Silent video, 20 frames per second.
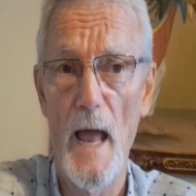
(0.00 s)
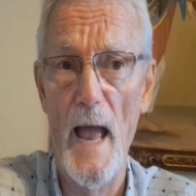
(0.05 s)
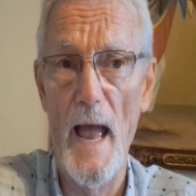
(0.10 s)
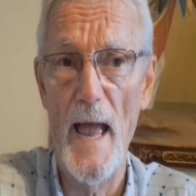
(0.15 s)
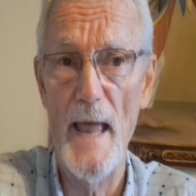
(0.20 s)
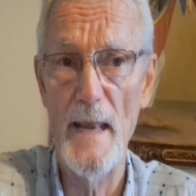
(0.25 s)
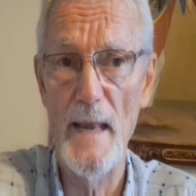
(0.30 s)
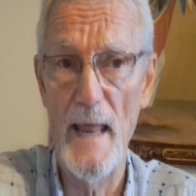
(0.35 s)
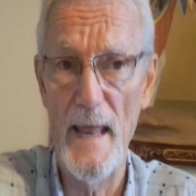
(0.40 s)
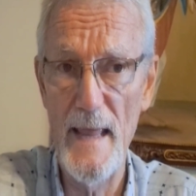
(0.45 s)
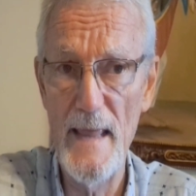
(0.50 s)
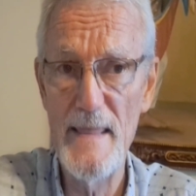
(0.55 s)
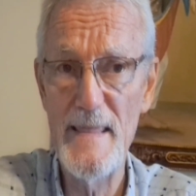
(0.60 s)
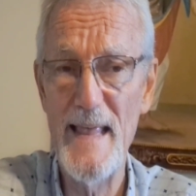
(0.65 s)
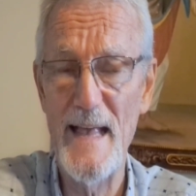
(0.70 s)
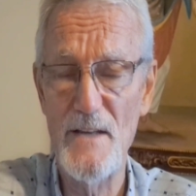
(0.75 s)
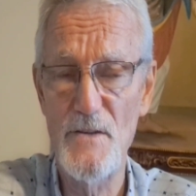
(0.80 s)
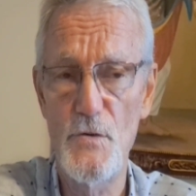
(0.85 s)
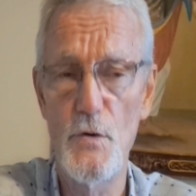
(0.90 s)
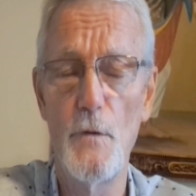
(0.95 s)
and in
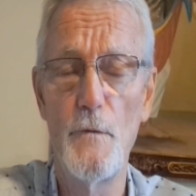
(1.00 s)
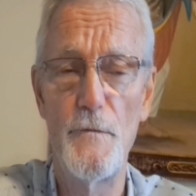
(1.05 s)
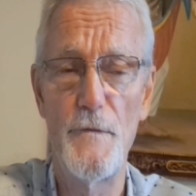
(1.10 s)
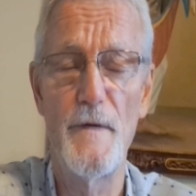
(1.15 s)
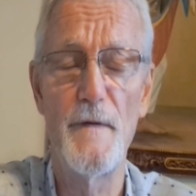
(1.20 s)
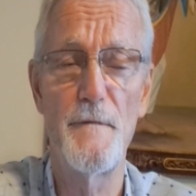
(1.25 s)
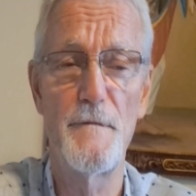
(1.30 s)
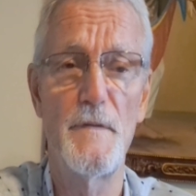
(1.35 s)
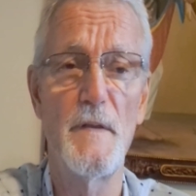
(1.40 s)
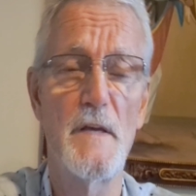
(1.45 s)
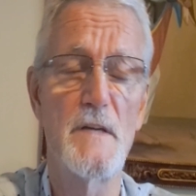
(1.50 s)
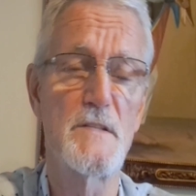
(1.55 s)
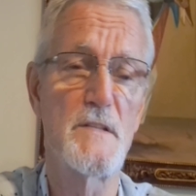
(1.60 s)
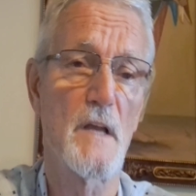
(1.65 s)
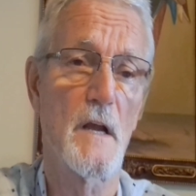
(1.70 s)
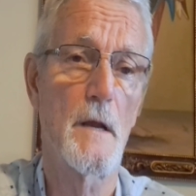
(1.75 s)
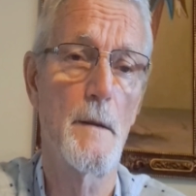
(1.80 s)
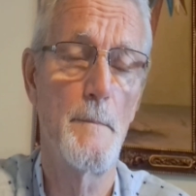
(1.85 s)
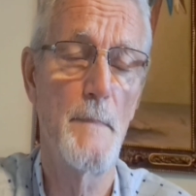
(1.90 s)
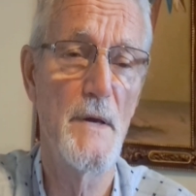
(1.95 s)
that $250 is
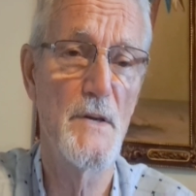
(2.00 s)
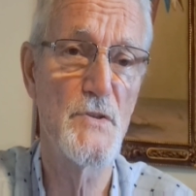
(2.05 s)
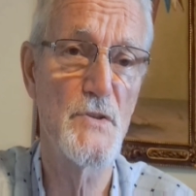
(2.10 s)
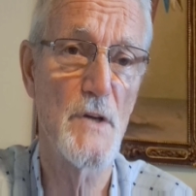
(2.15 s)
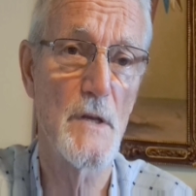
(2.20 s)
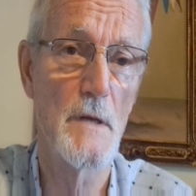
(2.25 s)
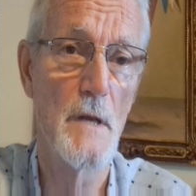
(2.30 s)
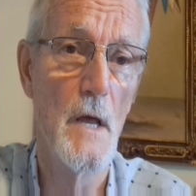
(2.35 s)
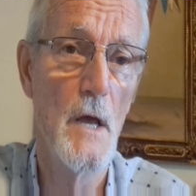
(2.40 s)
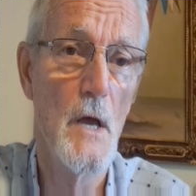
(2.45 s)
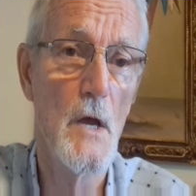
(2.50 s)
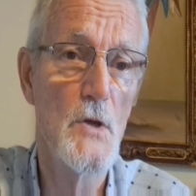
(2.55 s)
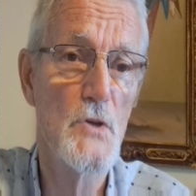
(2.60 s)
the commission.